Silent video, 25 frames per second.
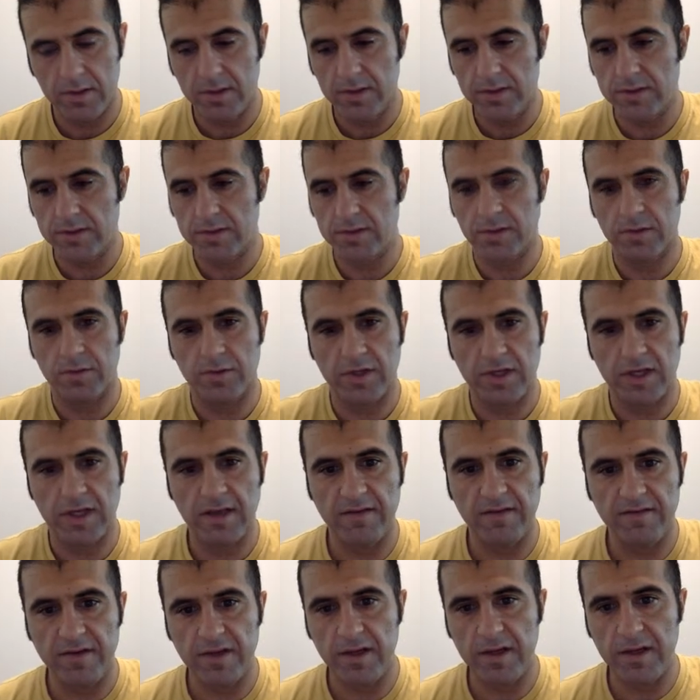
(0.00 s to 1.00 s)
So
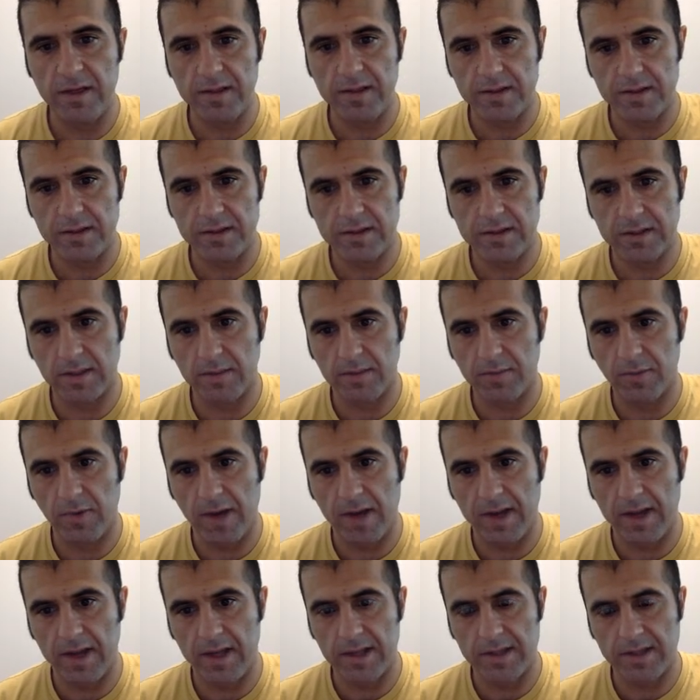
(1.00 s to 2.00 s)
given some
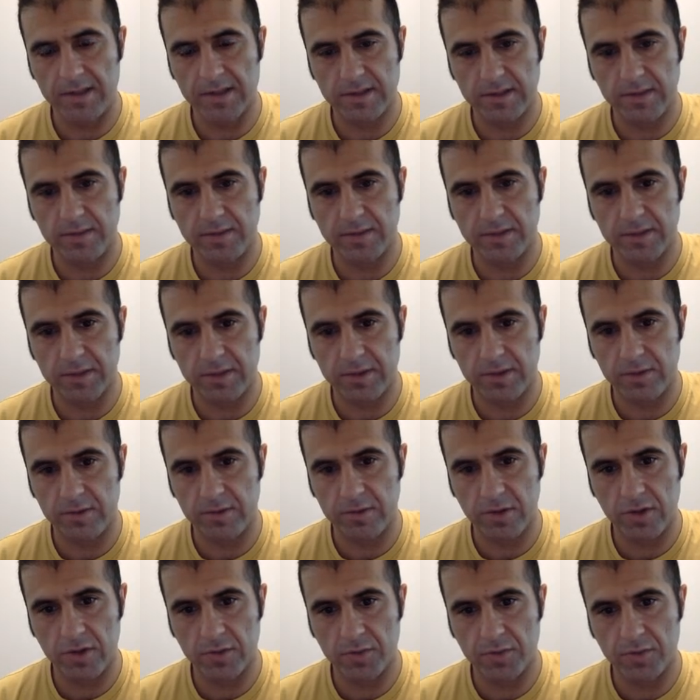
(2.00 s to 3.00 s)
rank and some suit,
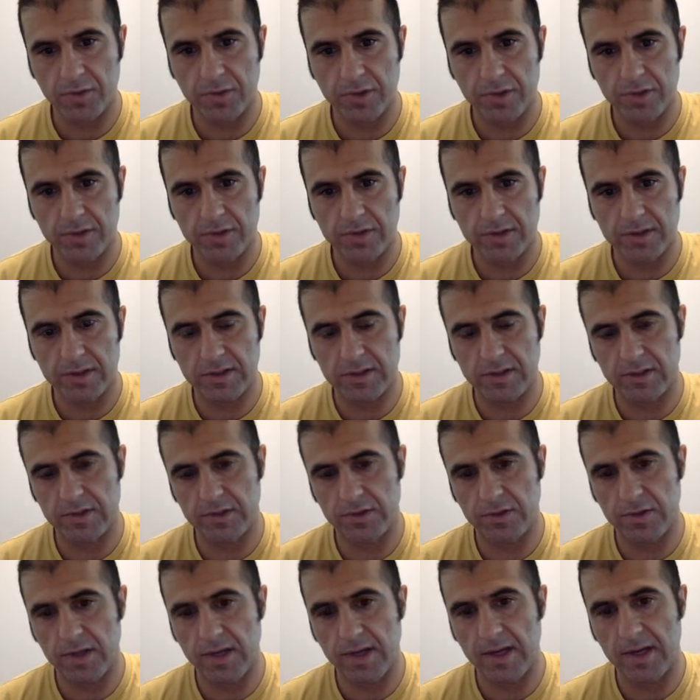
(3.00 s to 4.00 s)
just produce the
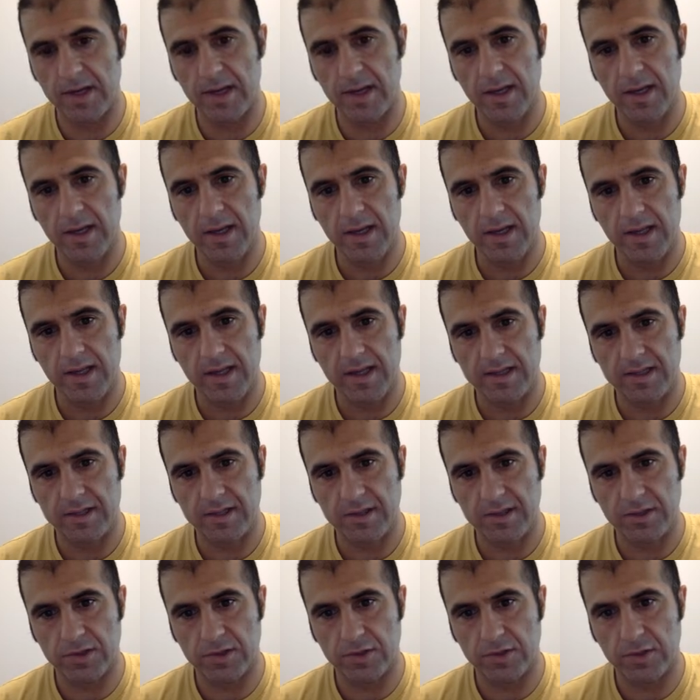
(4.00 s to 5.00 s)
string. That's the
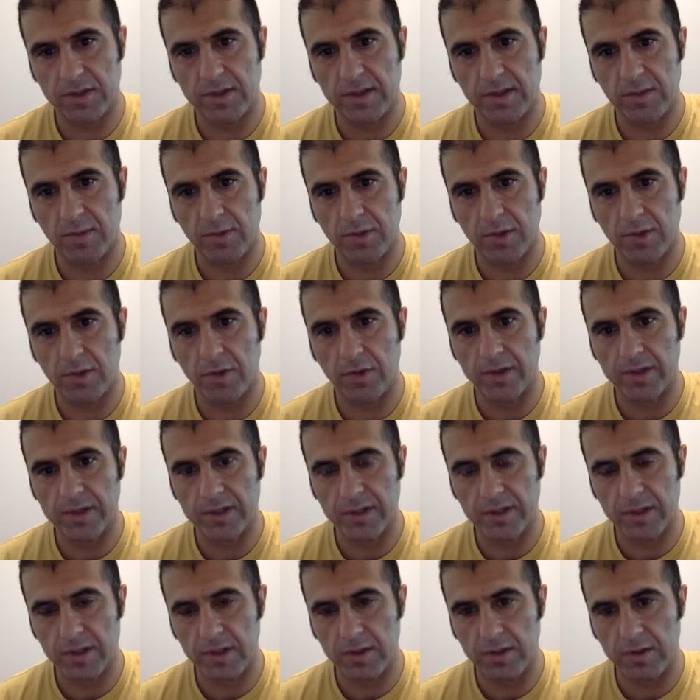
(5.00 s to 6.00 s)
string that we're going to
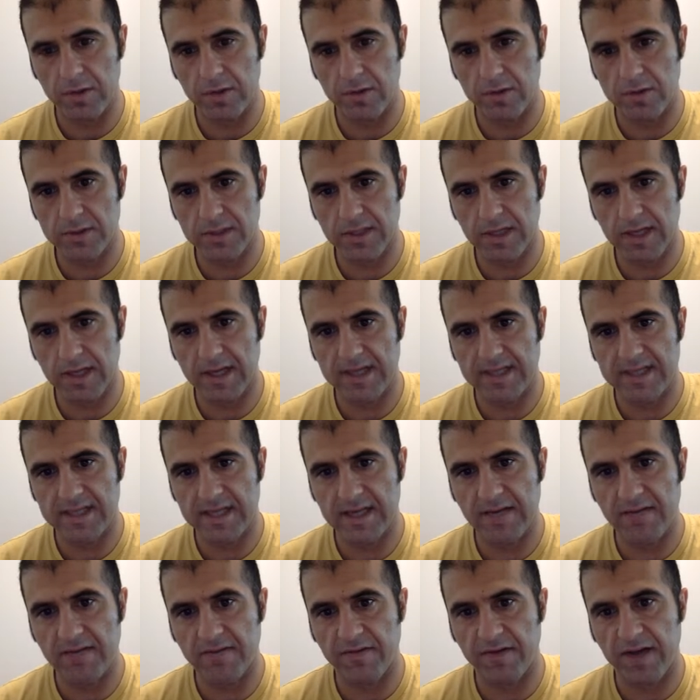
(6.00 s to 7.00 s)
use to
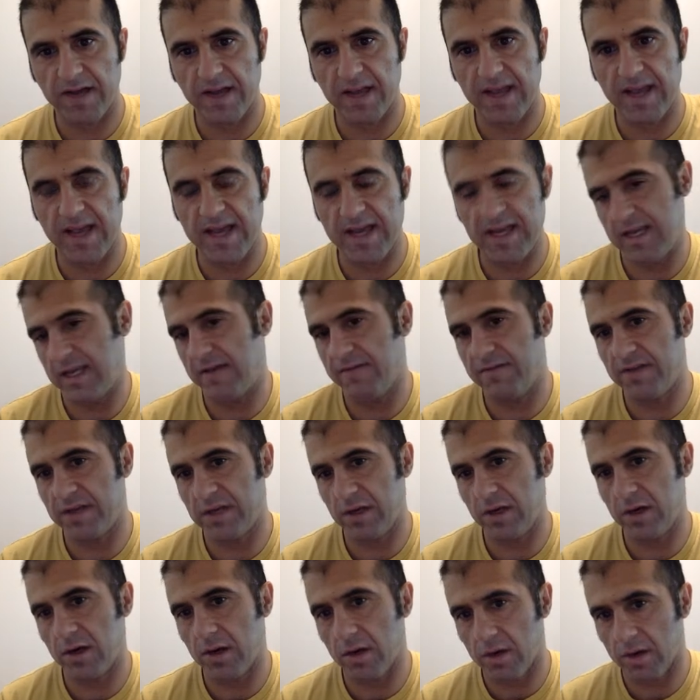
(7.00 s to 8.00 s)
identify any given
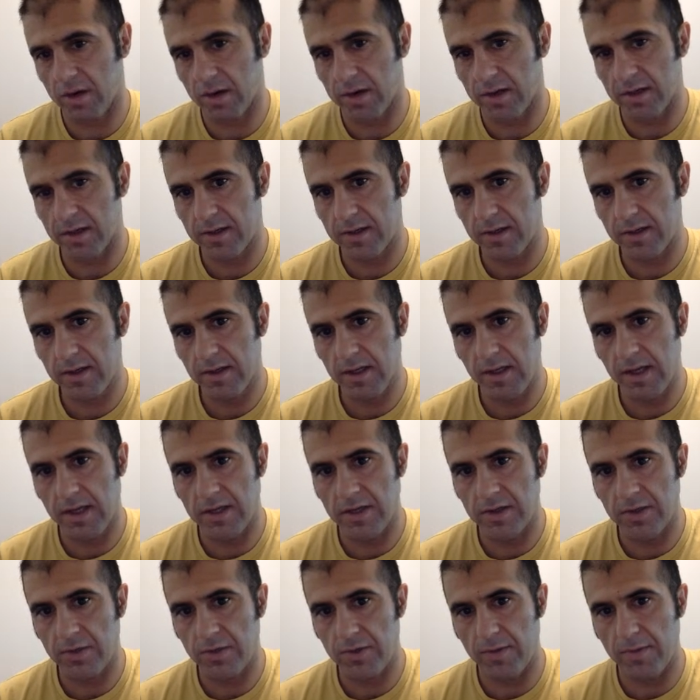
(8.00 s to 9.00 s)
card and
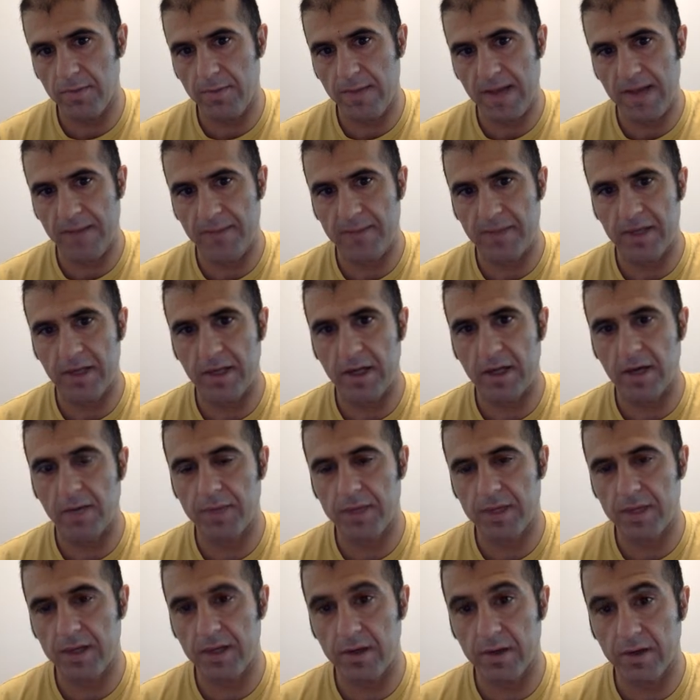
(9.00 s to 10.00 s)
do the mapping up
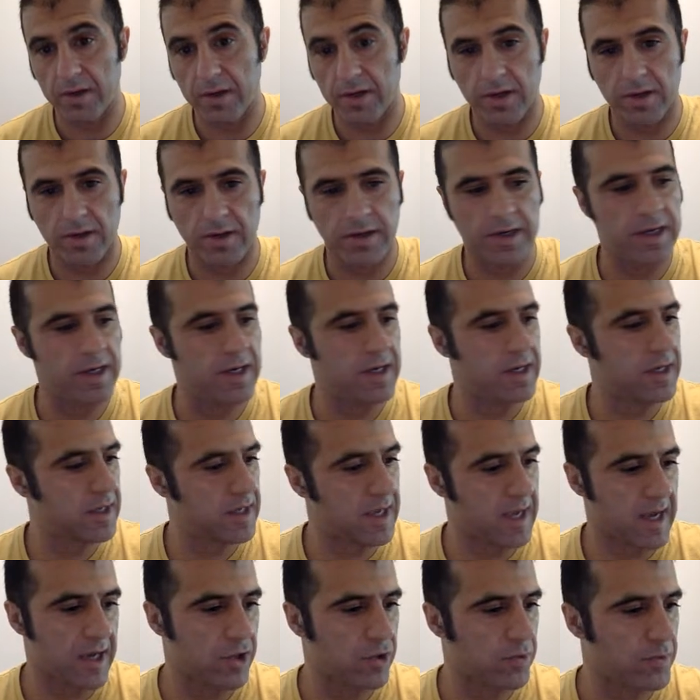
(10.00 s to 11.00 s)
here in our init
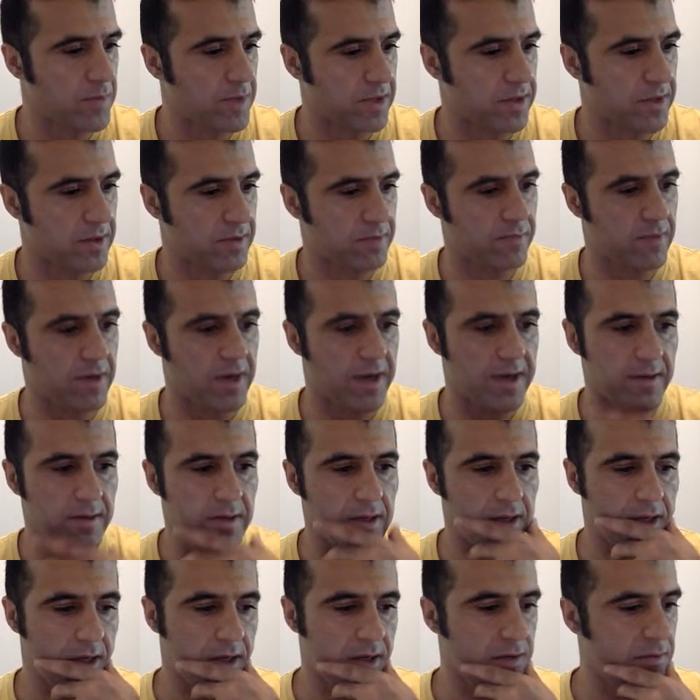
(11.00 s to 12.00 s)
cache method, right?
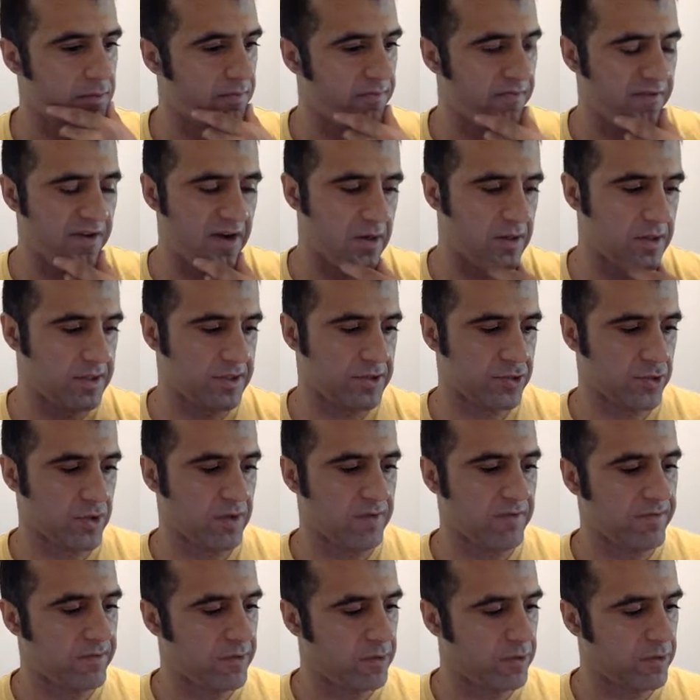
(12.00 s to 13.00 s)
Fairly
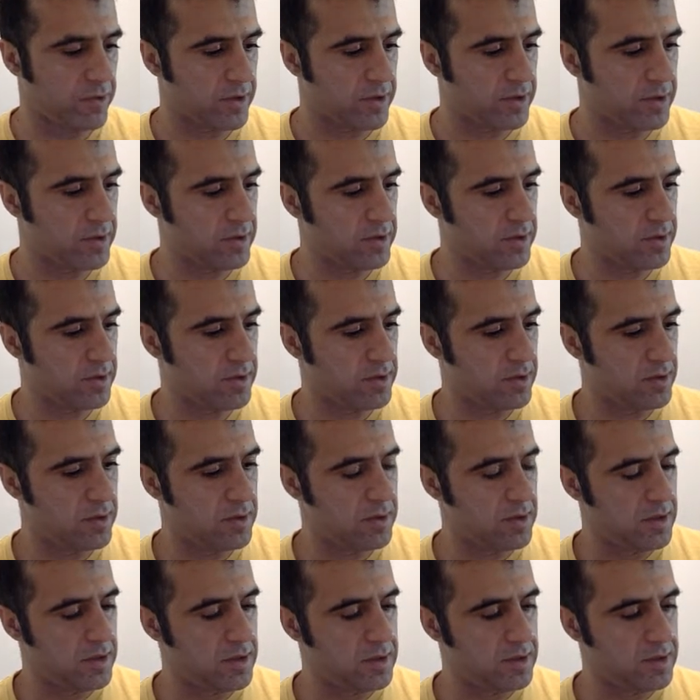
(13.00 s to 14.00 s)
straightforward.
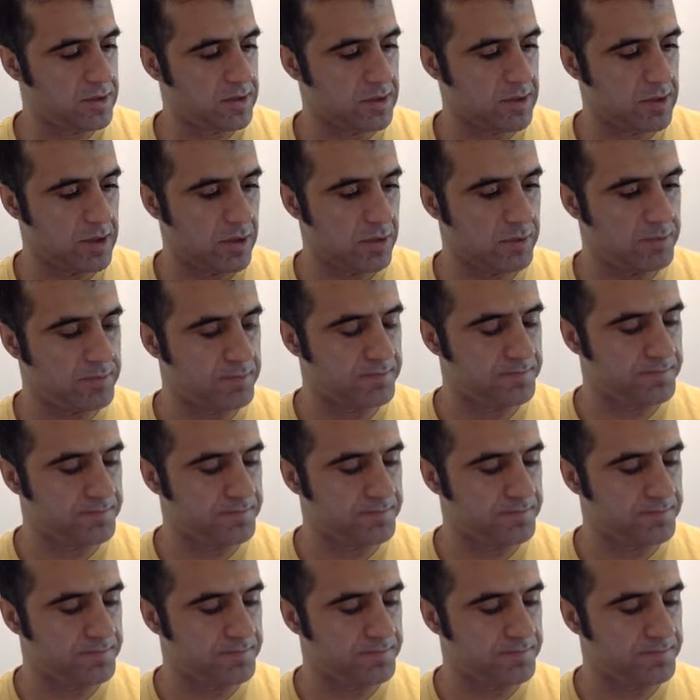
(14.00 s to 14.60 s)
So,